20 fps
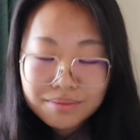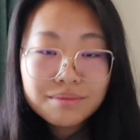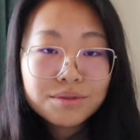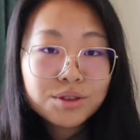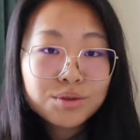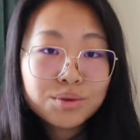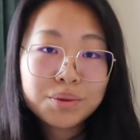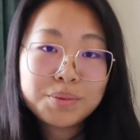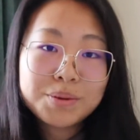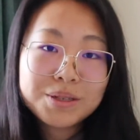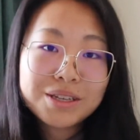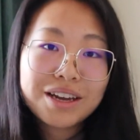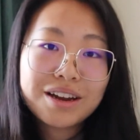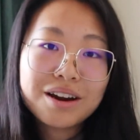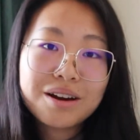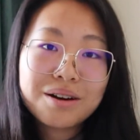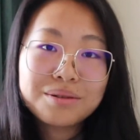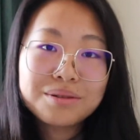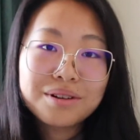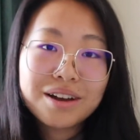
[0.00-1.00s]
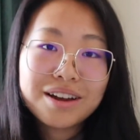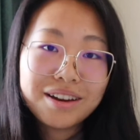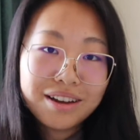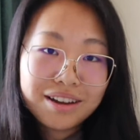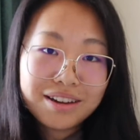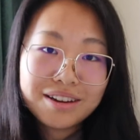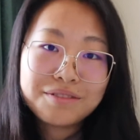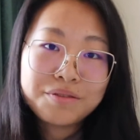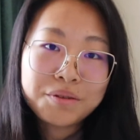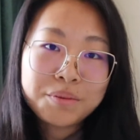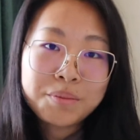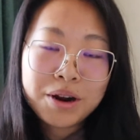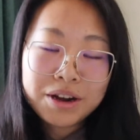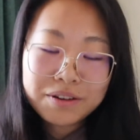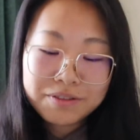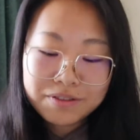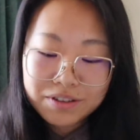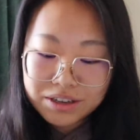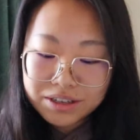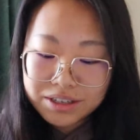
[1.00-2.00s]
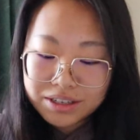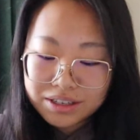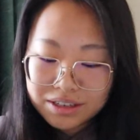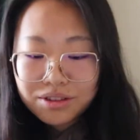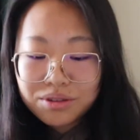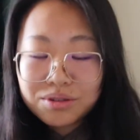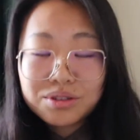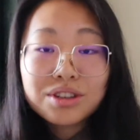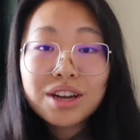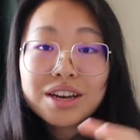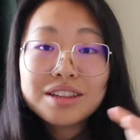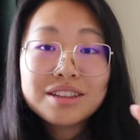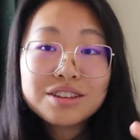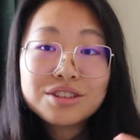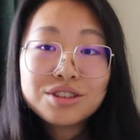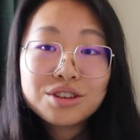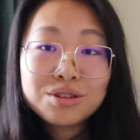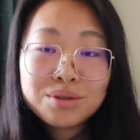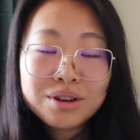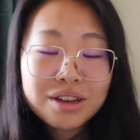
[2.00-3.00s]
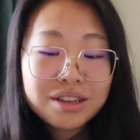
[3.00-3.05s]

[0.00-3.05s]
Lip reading: sweet potato and eat it for breakfast. There's nothing to it.